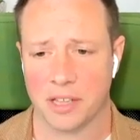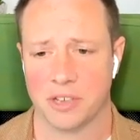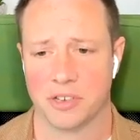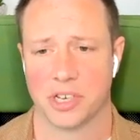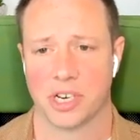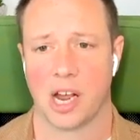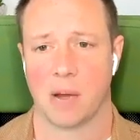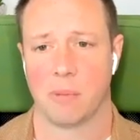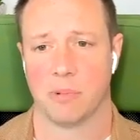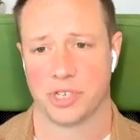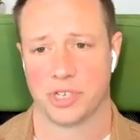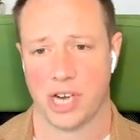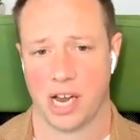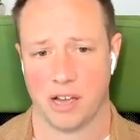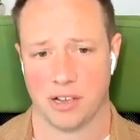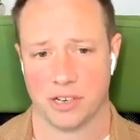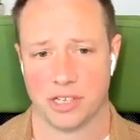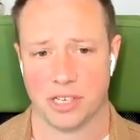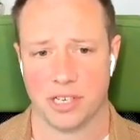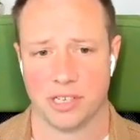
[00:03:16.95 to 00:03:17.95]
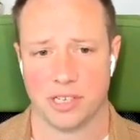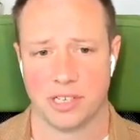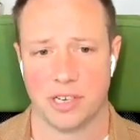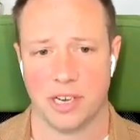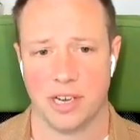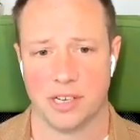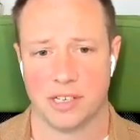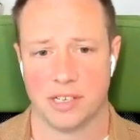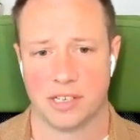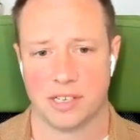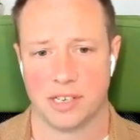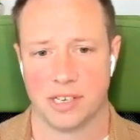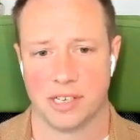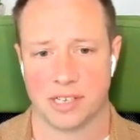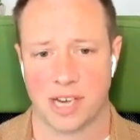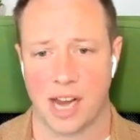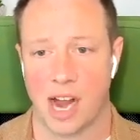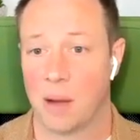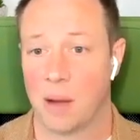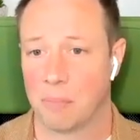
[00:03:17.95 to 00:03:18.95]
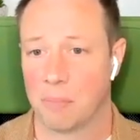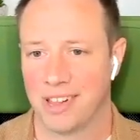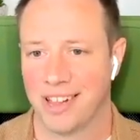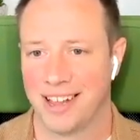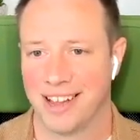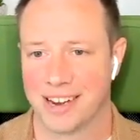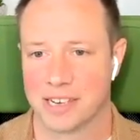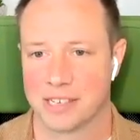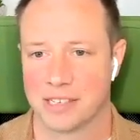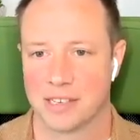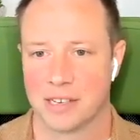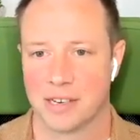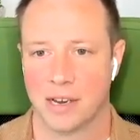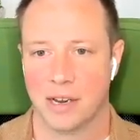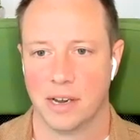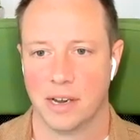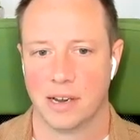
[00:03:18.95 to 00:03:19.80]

there's a couple challenges. It's complex.